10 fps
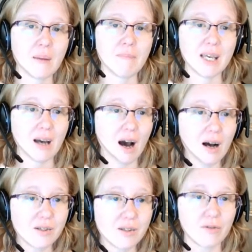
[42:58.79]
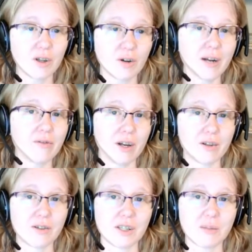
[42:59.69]
because of your
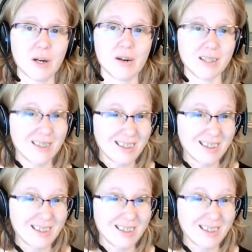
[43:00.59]
grandfather's experience.